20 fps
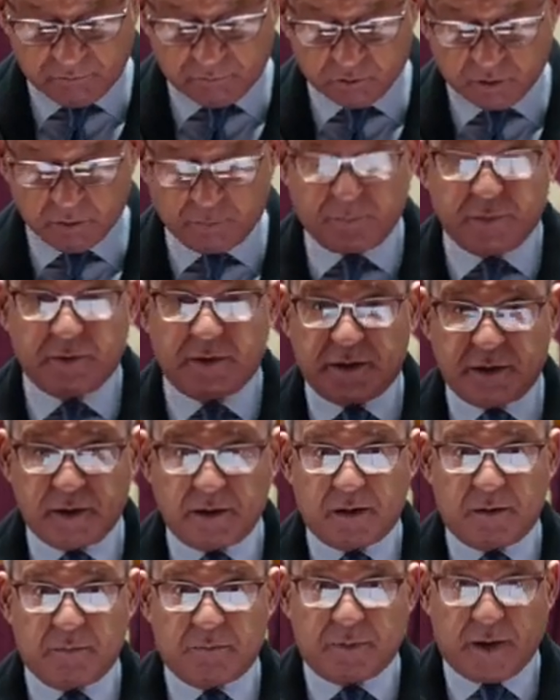for the
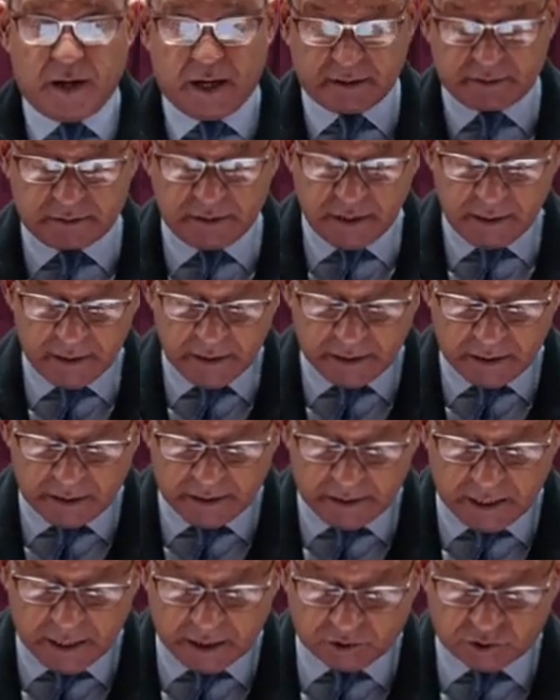political path
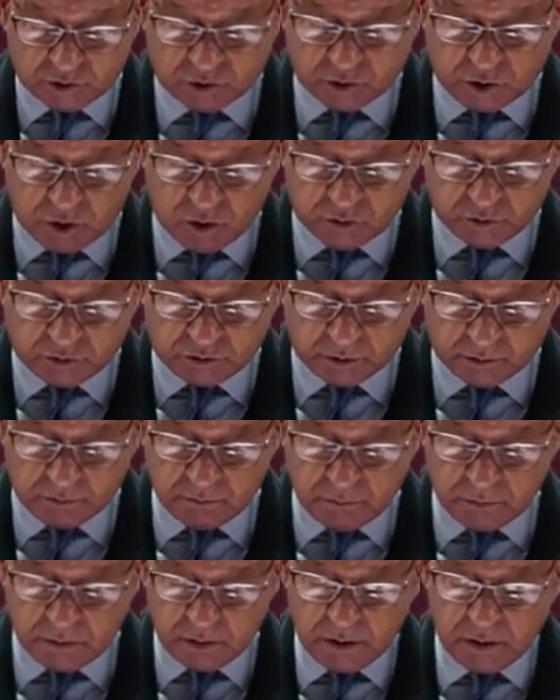he has
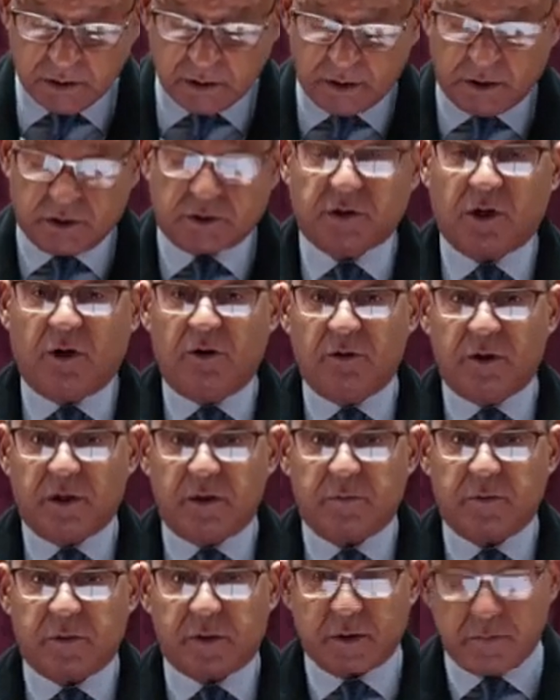chosen, he told
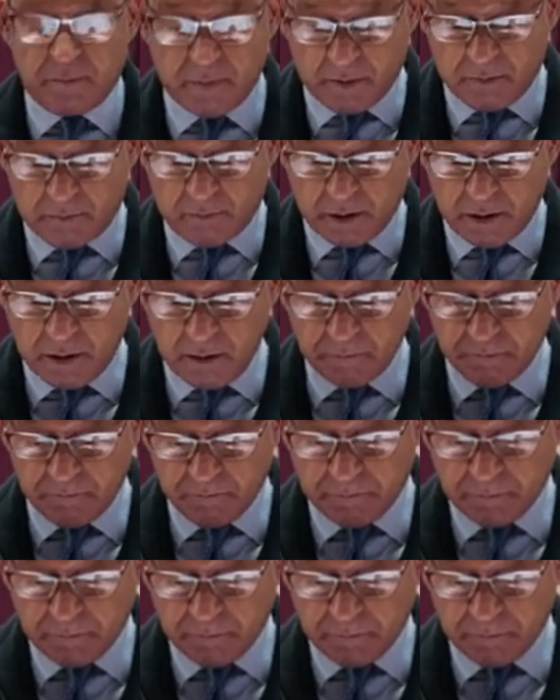him, remember,